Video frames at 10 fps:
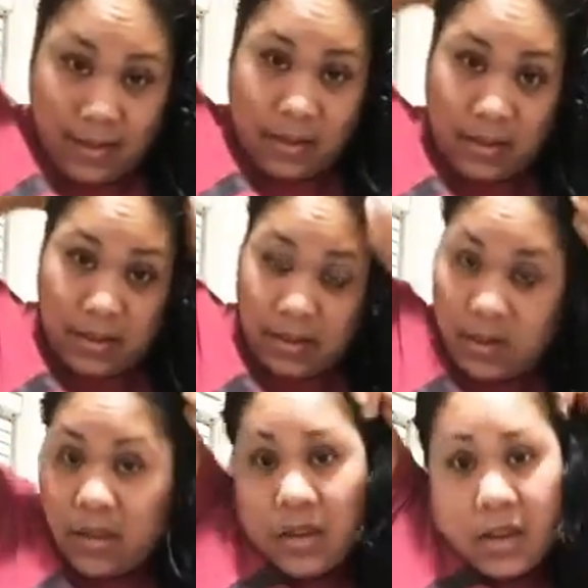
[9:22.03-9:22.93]
Because
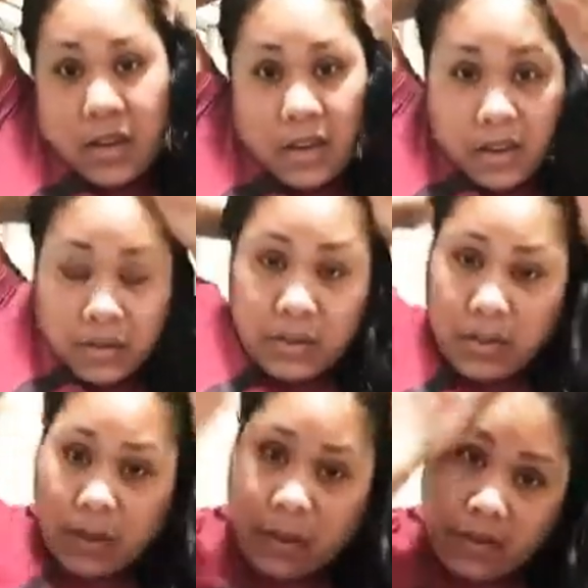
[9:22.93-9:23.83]
I also
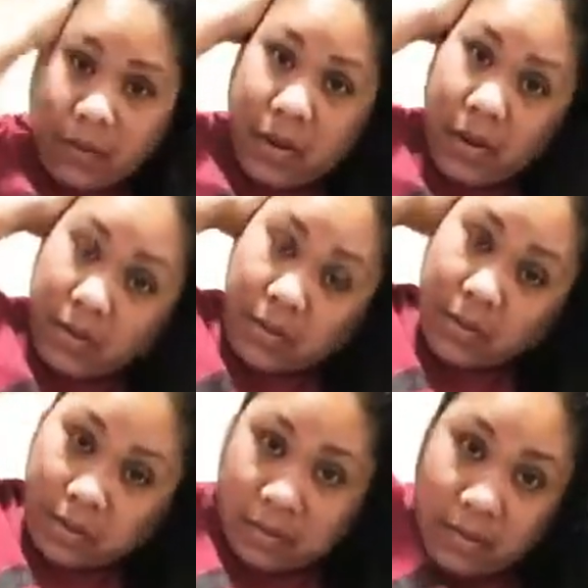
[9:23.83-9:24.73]
have
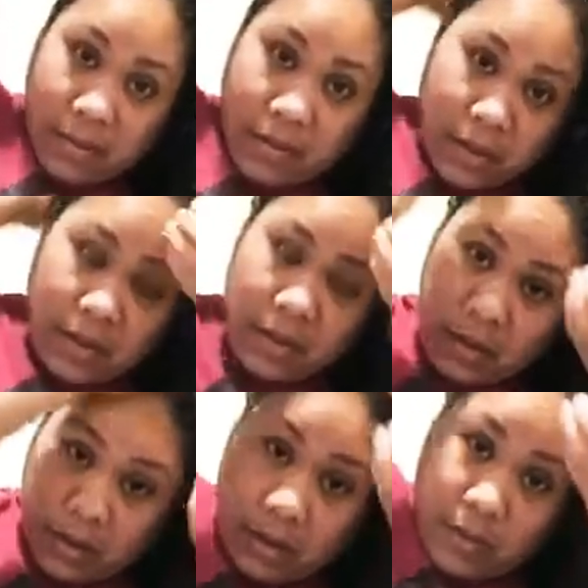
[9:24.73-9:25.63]
problem
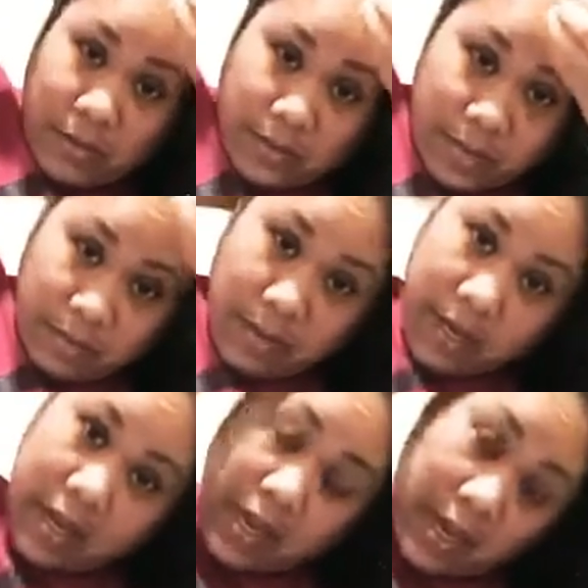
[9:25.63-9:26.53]
losing my
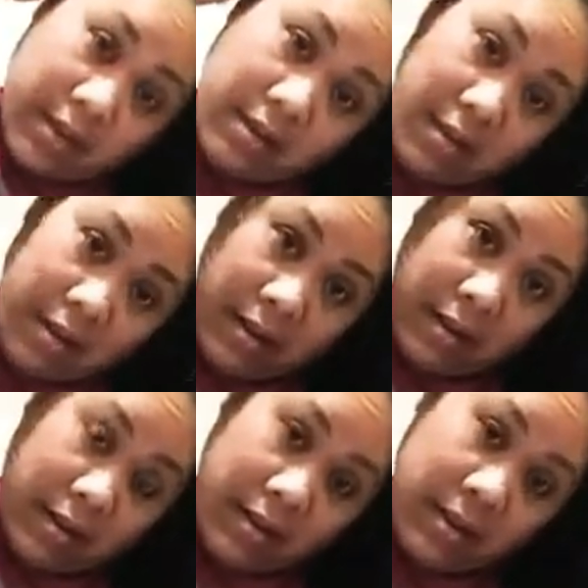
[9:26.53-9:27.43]
hair.
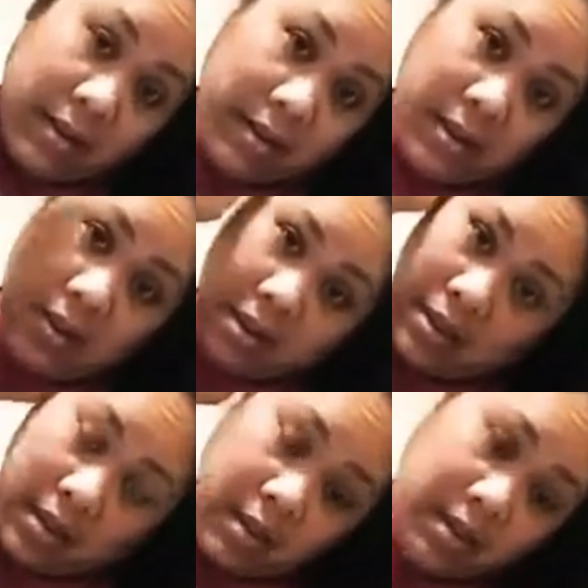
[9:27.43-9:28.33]

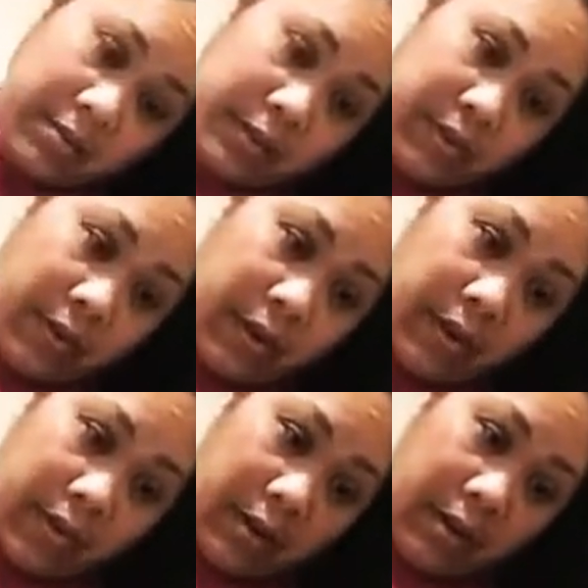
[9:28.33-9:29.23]
It keeps
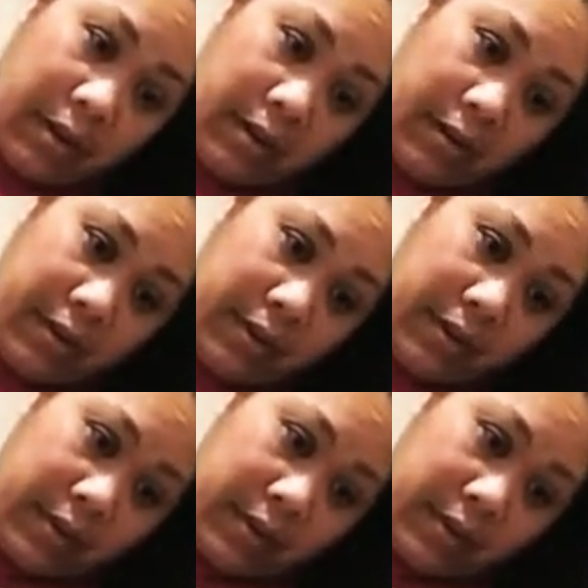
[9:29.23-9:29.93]
falling off.